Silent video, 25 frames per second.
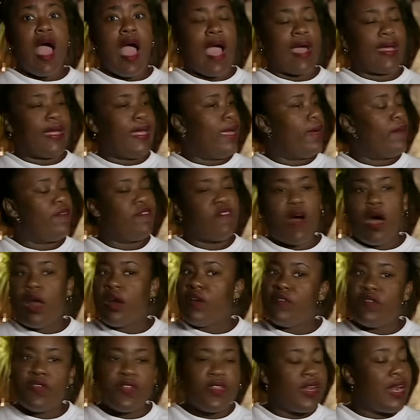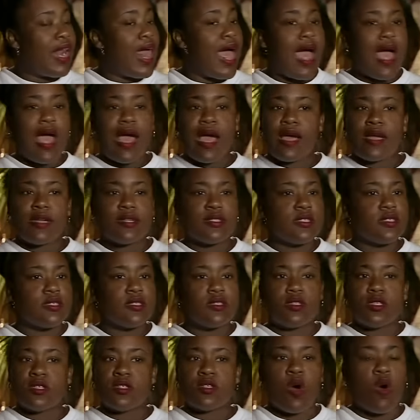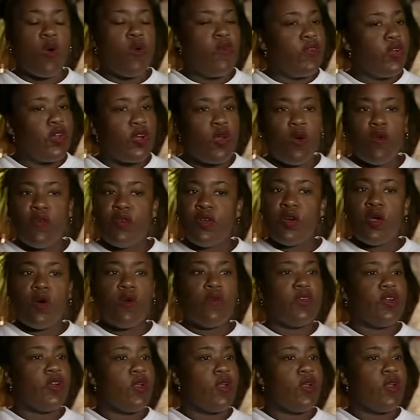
I kept falling for the lies just over and over and over